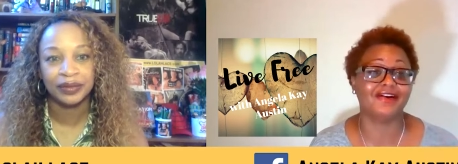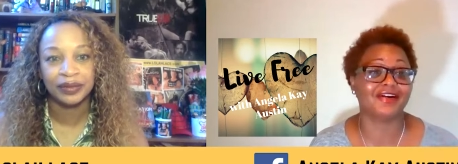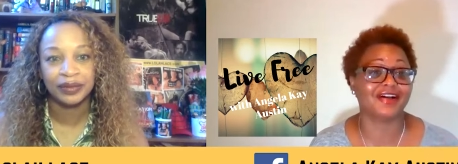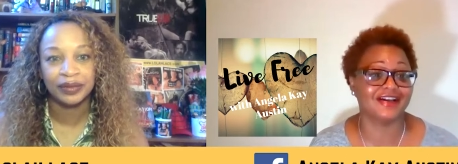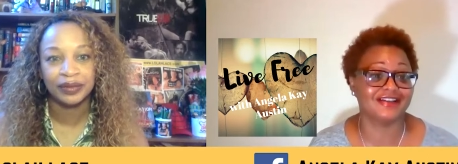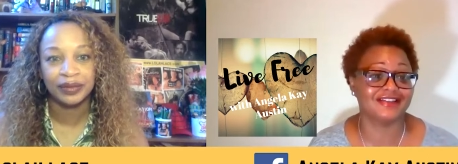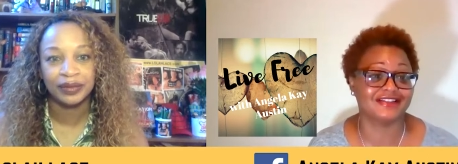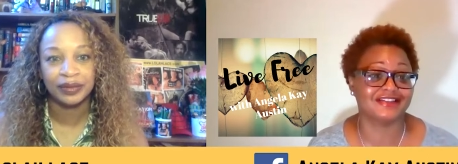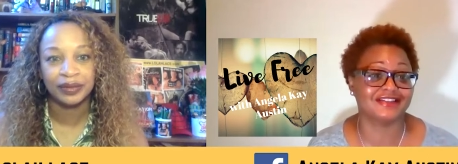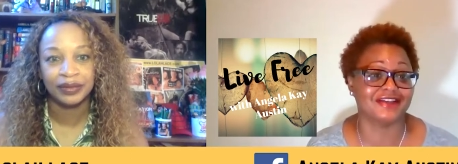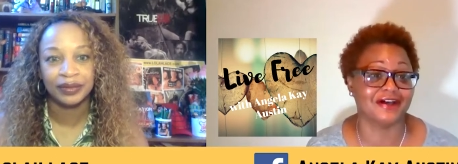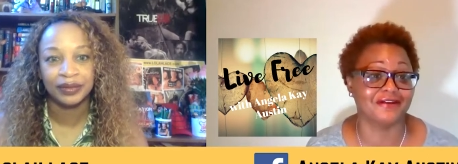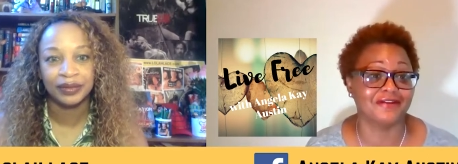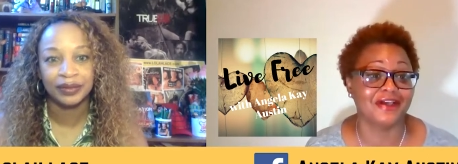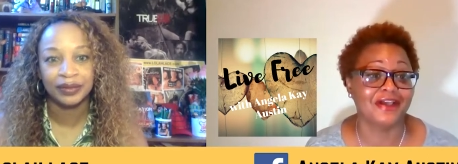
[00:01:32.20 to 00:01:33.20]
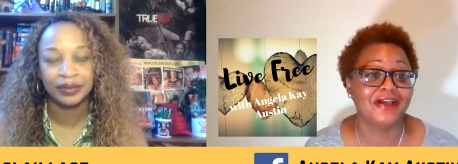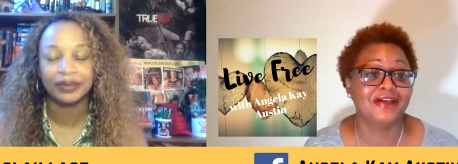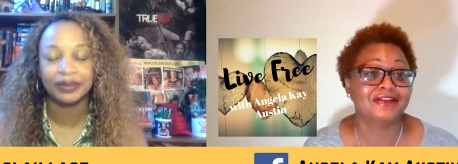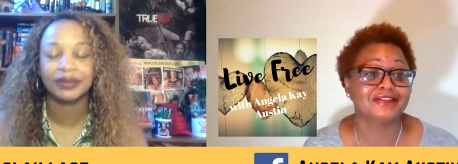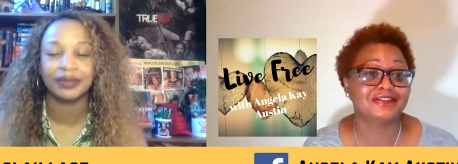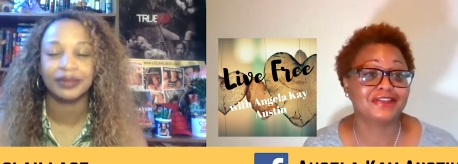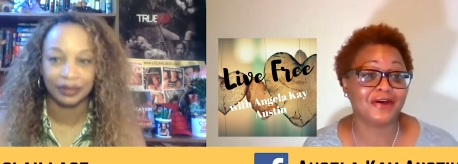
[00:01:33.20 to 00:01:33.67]
Speaker 1: all kinds of stuff.
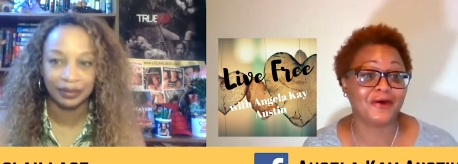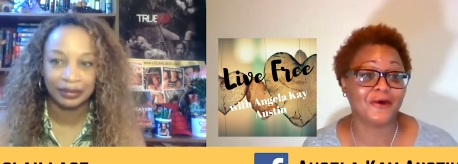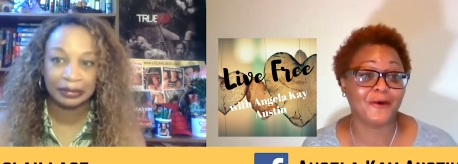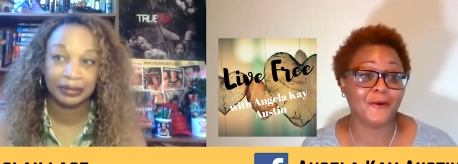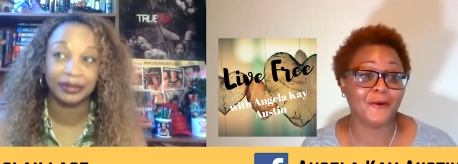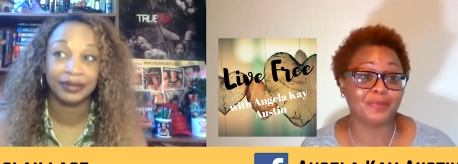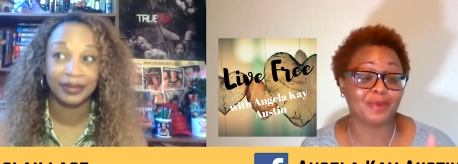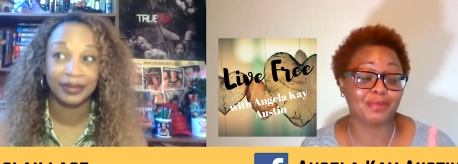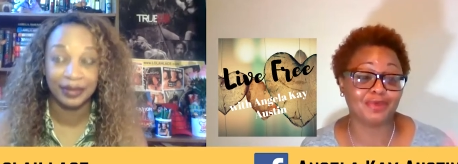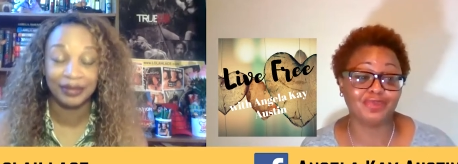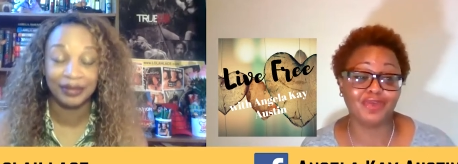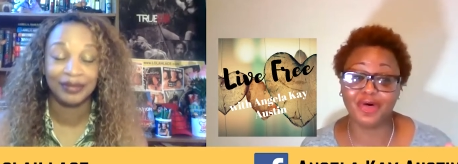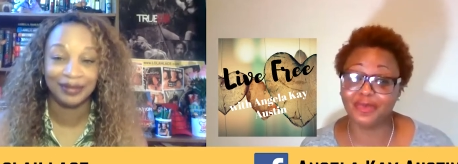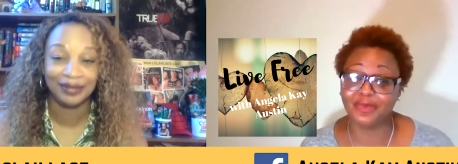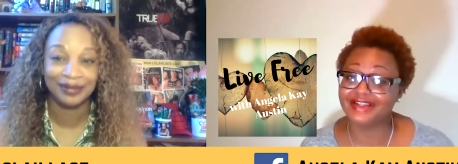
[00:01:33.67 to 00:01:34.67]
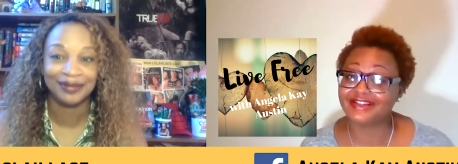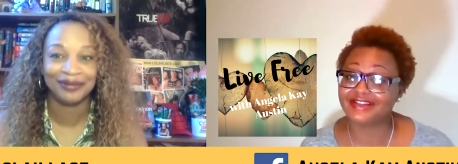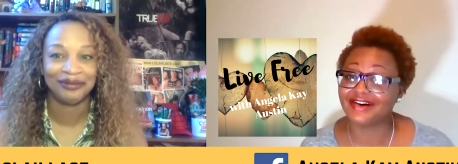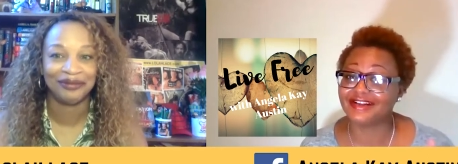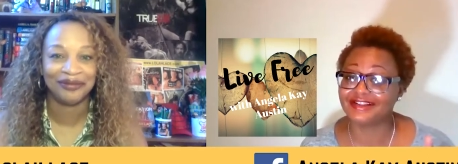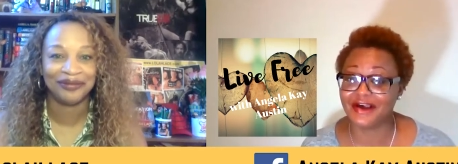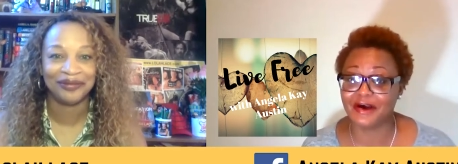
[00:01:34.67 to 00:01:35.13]
So before we
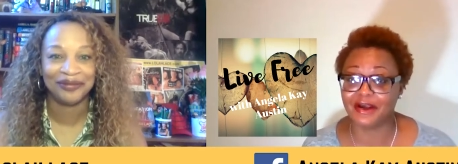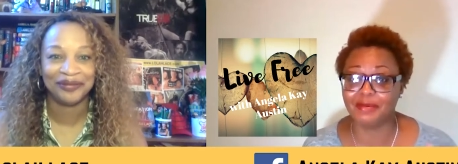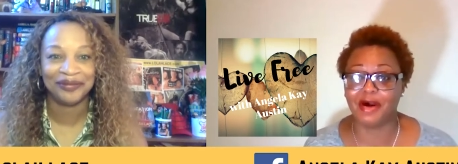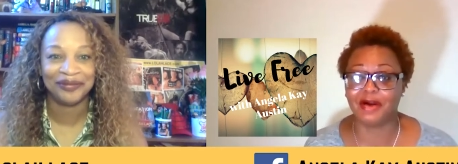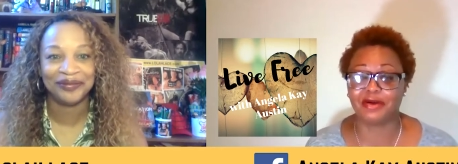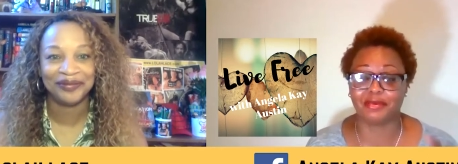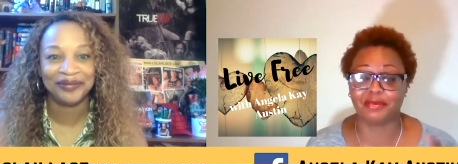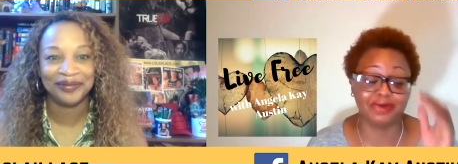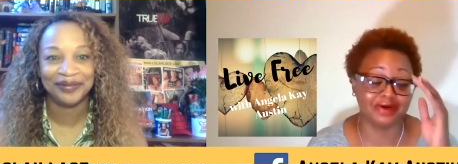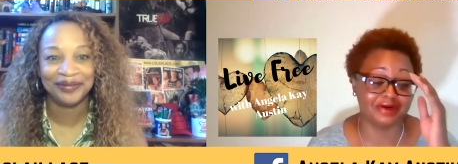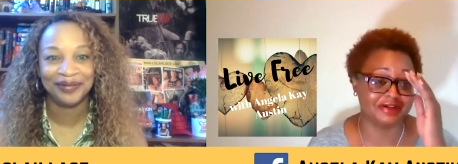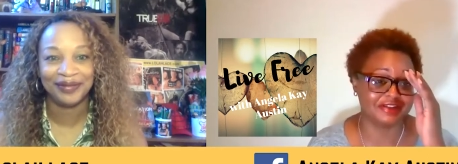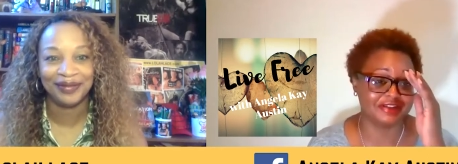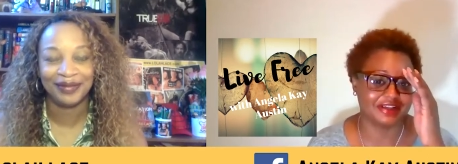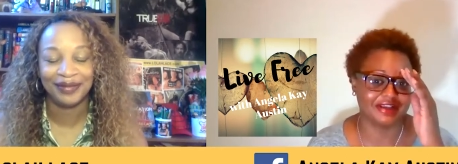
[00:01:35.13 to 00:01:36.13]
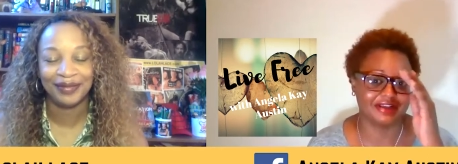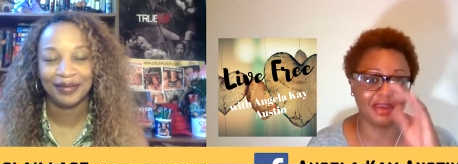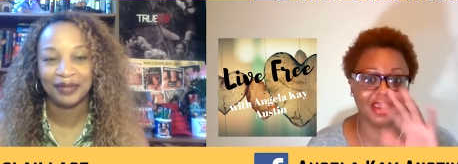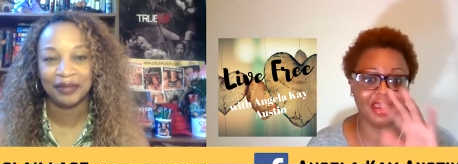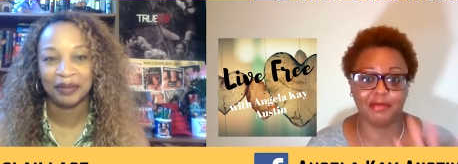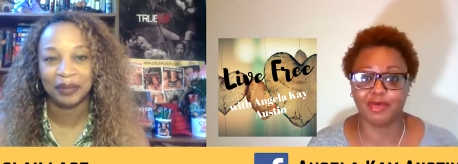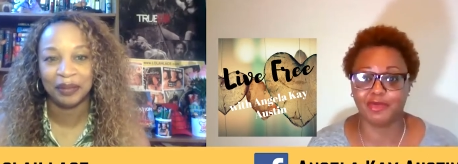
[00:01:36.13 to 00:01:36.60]
start talking about your books
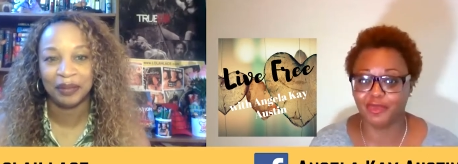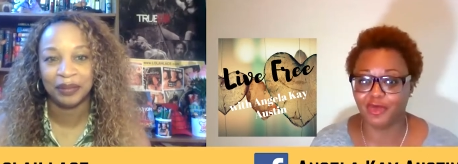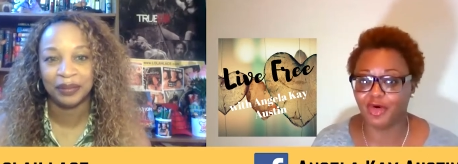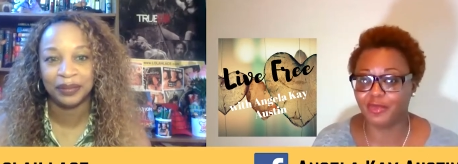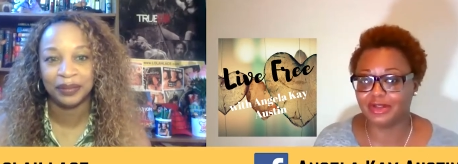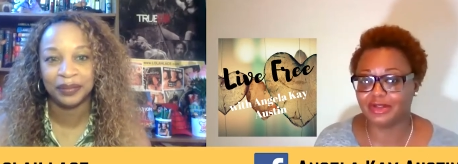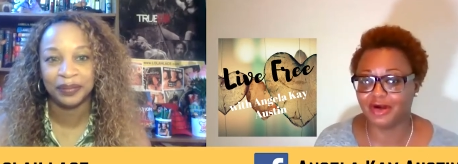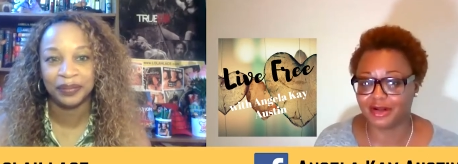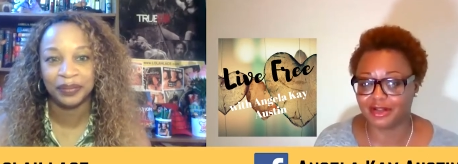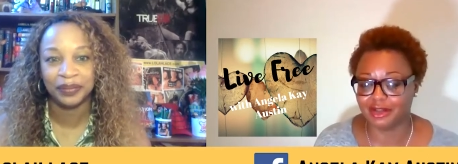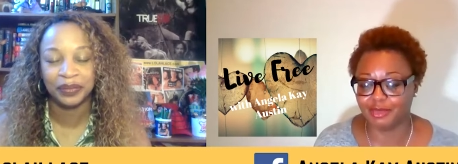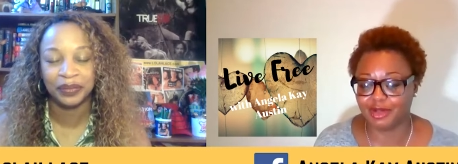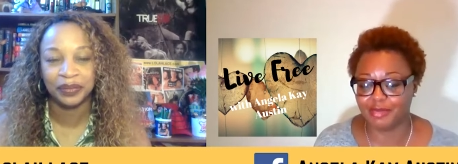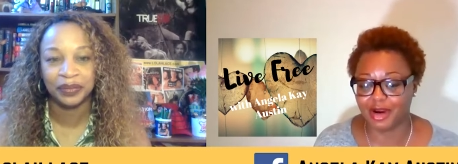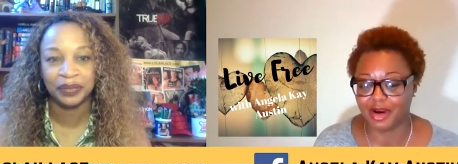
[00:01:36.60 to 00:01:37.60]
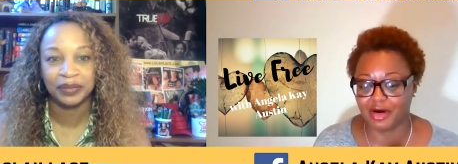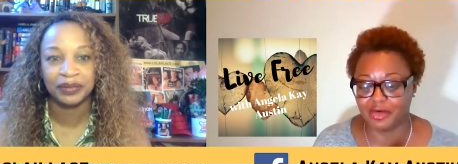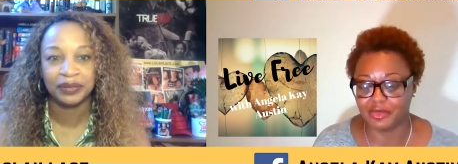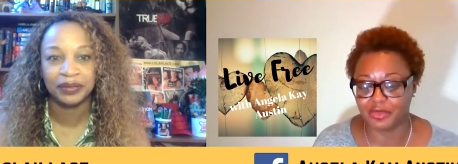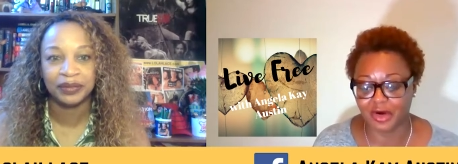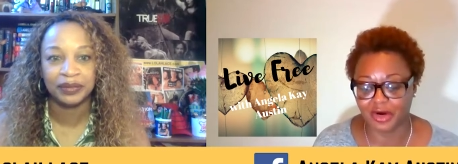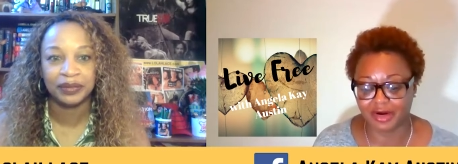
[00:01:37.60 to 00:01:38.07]
and before we talk a little bit
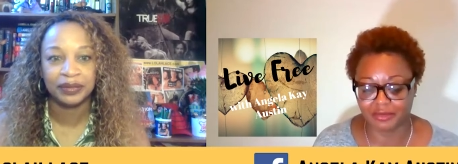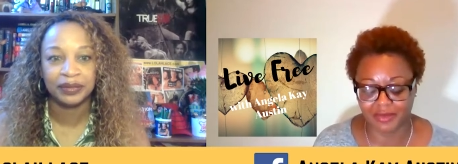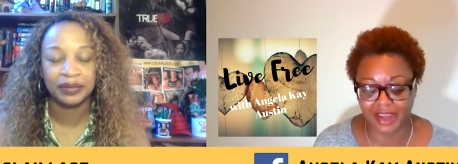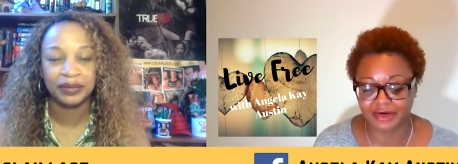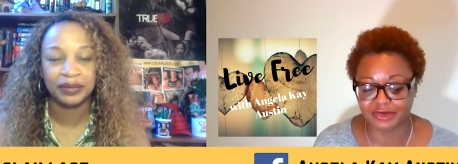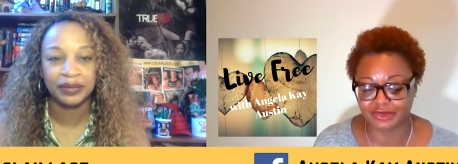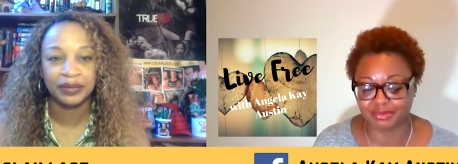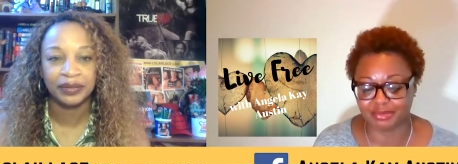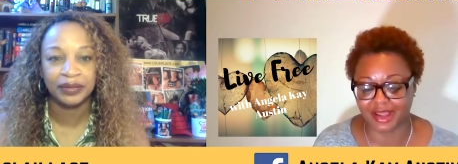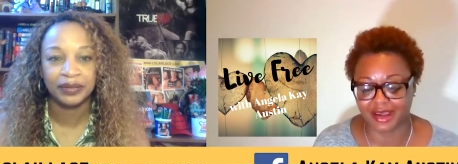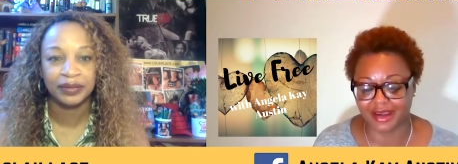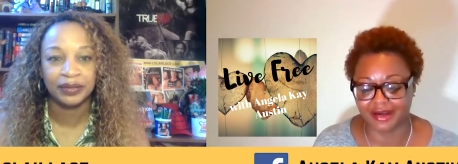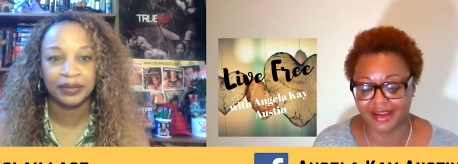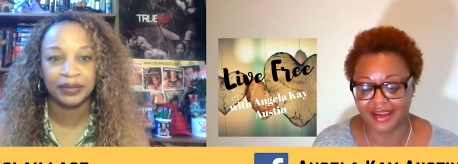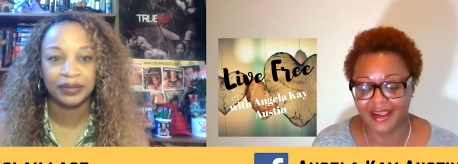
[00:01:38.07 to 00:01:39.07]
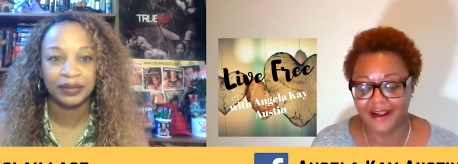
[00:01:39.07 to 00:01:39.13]
about writer's block,